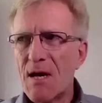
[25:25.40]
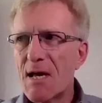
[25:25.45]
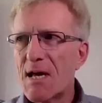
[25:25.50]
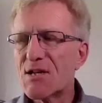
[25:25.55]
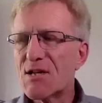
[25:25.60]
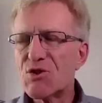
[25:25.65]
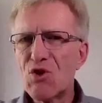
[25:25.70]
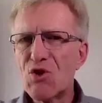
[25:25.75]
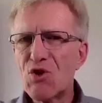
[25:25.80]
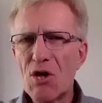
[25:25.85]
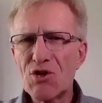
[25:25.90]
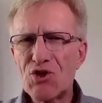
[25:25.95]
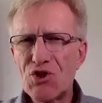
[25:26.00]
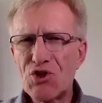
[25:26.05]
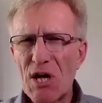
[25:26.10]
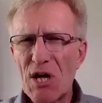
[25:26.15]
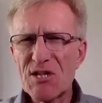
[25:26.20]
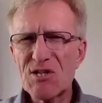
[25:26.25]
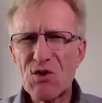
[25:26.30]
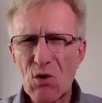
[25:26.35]
It's not
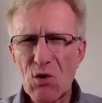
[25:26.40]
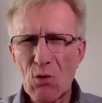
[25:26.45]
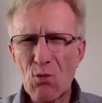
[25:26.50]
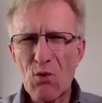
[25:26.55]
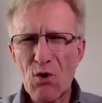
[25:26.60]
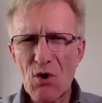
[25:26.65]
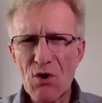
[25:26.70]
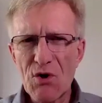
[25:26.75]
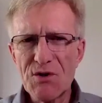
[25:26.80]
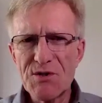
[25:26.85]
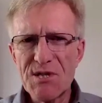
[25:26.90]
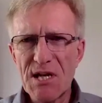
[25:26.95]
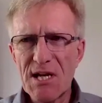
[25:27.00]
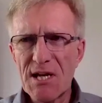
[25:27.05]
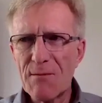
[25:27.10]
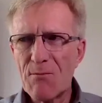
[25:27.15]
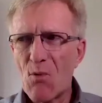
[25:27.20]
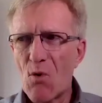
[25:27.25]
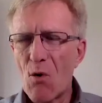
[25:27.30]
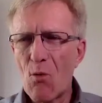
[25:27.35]
just the words
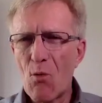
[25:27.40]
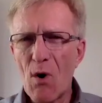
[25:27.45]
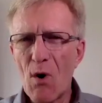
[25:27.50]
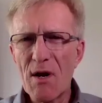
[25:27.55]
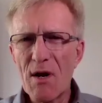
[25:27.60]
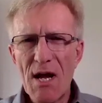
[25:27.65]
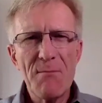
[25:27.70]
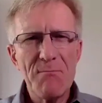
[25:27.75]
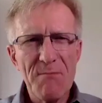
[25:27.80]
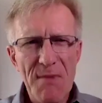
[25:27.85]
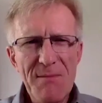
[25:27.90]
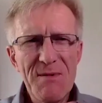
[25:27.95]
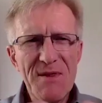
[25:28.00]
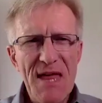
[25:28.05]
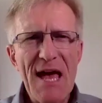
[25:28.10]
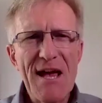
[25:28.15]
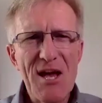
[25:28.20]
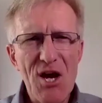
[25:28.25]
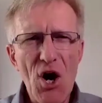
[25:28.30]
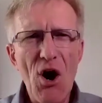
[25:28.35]
anymore. Maybe
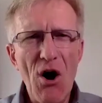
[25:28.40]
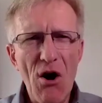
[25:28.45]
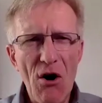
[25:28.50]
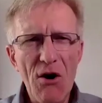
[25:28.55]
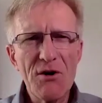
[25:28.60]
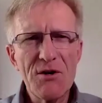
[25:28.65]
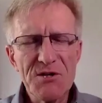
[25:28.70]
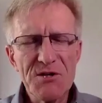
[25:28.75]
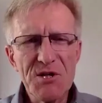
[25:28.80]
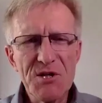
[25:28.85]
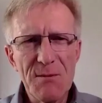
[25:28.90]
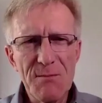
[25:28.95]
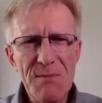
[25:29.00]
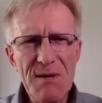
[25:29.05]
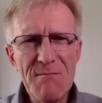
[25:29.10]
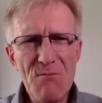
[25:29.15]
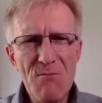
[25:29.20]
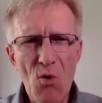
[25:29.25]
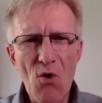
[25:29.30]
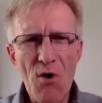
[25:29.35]
that card is going to
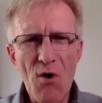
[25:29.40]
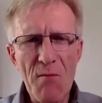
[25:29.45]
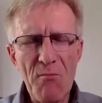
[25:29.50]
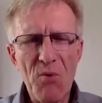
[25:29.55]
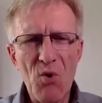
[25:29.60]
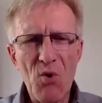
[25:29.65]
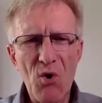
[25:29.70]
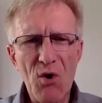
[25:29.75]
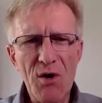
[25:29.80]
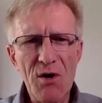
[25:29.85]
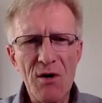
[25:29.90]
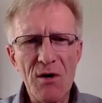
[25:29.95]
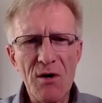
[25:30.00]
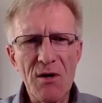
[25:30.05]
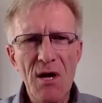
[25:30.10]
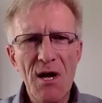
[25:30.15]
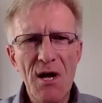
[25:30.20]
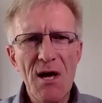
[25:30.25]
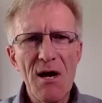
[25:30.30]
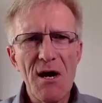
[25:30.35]
be more important,
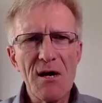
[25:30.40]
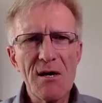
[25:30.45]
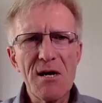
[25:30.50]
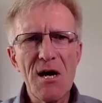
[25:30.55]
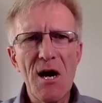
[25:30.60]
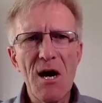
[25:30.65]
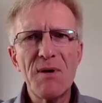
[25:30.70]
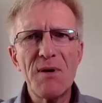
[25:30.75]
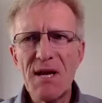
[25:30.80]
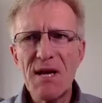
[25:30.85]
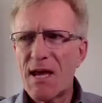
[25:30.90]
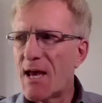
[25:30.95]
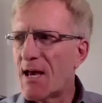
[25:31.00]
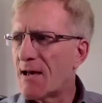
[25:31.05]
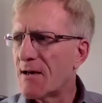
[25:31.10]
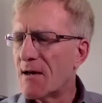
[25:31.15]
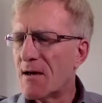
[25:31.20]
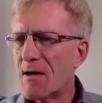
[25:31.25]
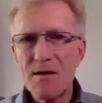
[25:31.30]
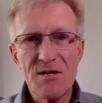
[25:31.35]

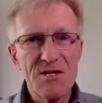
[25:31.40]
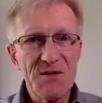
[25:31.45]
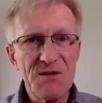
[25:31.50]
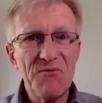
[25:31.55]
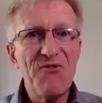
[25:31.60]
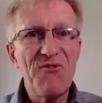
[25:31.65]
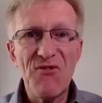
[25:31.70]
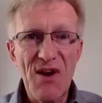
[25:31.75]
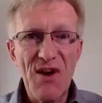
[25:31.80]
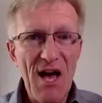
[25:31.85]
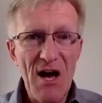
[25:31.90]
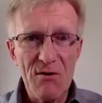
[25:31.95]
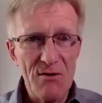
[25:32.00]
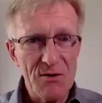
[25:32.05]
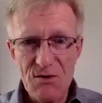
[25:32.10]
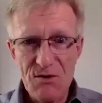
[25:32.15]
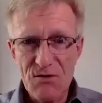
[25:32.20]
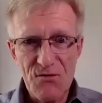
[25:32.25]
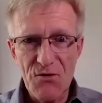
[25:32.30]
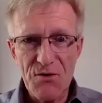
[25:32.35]
accompanying some
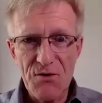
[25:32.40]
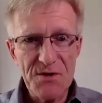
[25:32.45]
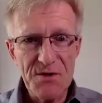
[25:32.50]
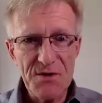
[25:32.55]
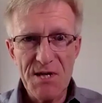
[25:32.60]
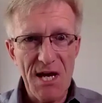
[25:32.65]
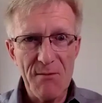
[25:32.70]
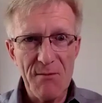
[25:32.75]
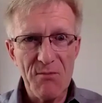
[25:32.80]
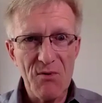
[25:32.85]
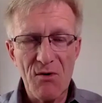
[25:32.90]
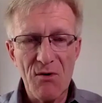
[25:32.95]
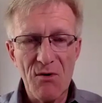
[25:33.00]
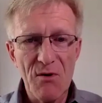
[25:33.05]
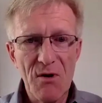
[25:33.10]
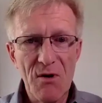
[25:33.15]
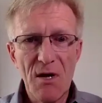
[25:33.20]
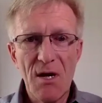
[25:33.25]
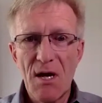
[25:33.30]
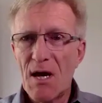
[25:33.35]
flowers, for example,
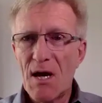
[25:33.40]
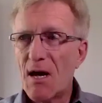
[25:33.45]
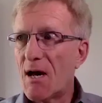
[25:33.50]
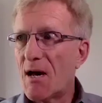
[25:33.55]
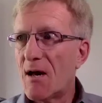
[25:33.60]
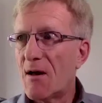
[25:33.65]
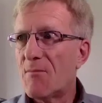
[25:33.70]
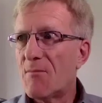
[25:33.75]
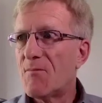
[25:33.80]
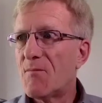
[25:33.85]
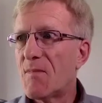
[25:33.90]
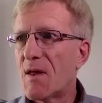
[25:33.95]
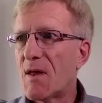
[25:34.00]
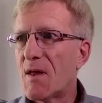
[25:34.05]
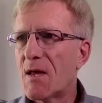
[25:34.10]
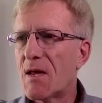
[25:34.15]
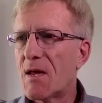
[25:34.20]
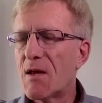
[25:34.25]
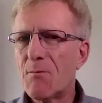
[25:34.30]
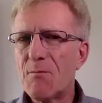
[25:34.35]

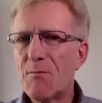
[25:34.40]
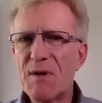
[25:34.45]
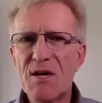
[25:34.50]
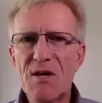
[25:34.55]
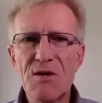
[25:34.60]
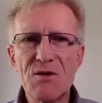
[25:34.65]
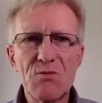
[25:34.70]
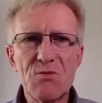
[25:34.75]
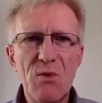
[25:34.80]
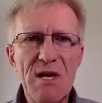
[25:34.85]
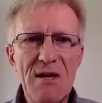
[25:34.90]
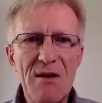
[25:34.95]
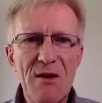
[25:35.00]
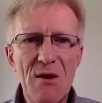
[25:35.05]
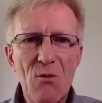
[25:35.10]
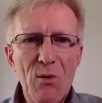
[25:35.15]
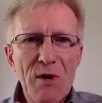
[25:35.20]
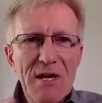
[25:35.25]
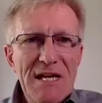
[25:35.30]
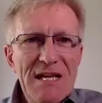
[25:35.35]
because we
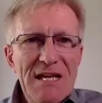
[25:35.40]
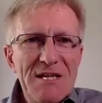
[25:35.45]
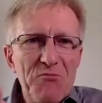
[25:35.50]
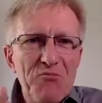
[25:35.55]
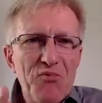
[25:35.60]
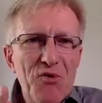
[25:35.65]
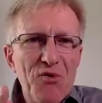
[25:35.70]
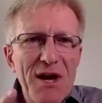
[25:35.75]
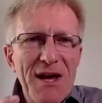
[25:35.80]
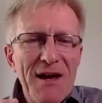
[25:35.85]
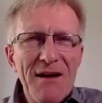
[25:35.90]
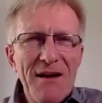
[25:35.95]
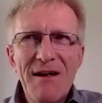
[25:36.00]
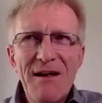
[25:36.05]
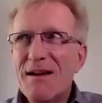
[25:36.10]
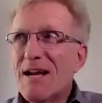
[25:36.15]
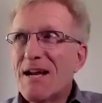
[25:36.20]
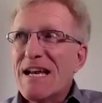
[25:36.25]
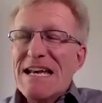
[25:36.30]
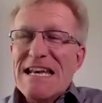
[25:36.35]
need to bring
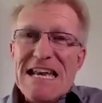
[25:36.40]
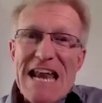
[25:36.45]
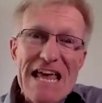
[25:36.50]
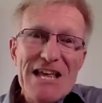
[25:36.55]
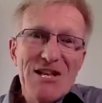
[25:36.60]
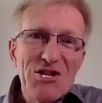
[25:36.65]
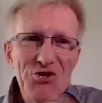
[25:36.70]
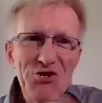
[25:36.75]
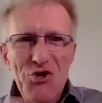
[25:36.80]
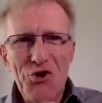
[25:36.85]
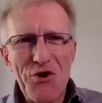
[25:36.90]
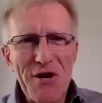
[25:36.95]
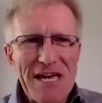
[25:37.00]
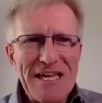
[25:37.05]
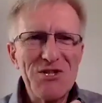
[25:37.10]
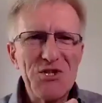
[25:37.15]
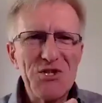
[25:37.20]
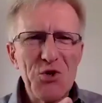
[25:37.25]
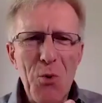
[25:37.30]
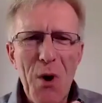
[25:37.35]
nature
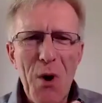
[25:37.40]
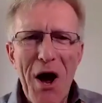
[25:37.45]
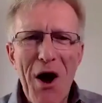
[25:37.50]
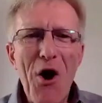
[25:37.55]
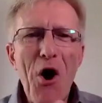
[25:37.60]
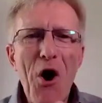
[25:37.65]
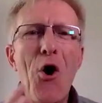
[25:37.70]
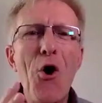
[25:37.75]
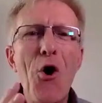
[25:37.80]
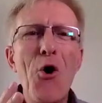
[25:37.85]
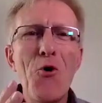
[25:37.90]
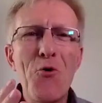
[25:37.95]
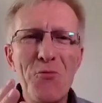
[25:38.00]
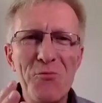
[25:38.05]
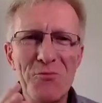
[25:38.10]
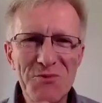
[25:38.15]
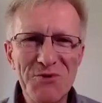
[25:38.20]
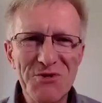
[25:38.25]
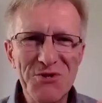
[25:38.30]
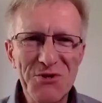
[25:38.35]
into our
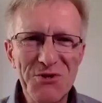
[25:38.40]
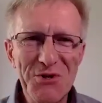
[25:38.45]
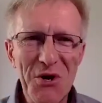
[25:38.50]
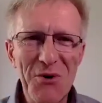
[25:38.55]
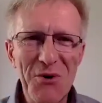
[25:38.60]
homes.